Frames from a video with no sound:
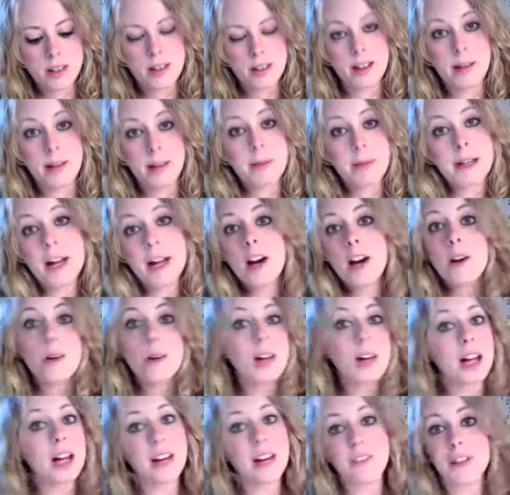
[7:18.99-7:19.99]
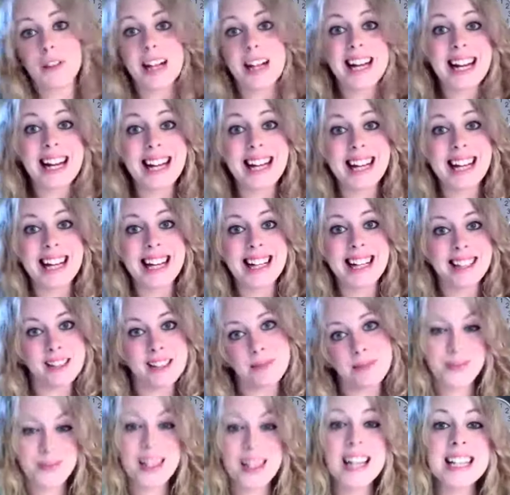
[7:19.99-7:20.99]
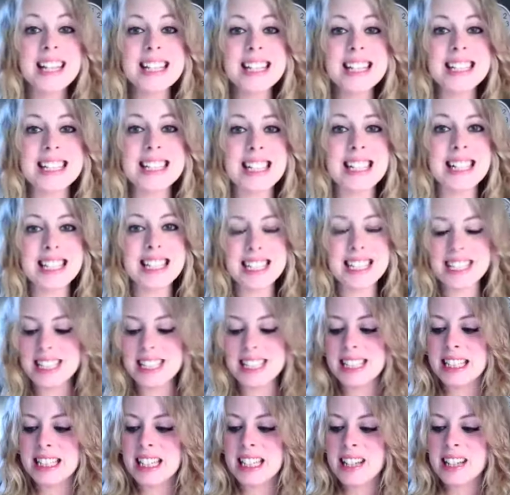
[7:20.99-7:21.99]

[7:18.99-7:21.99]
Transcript: let me know if you like it. Next is